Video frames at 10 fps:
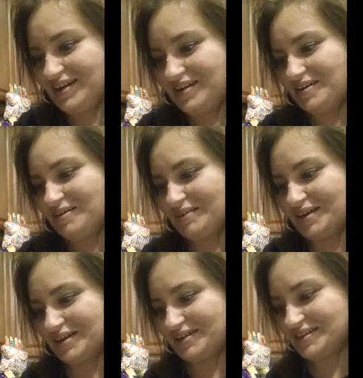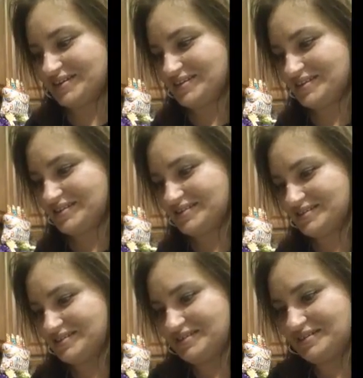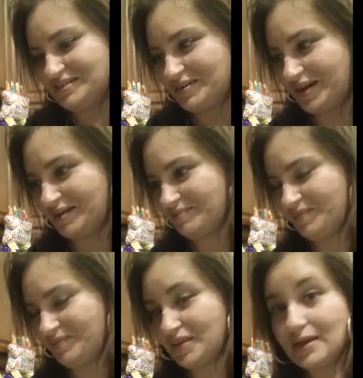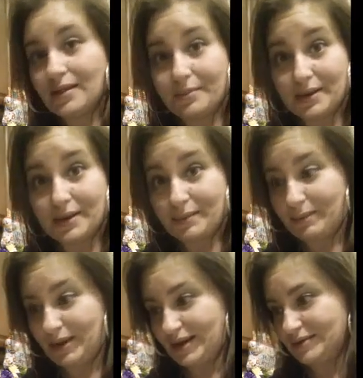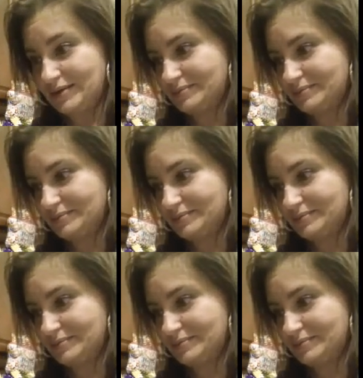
Oh my goodness. Okay. Let me get my pan.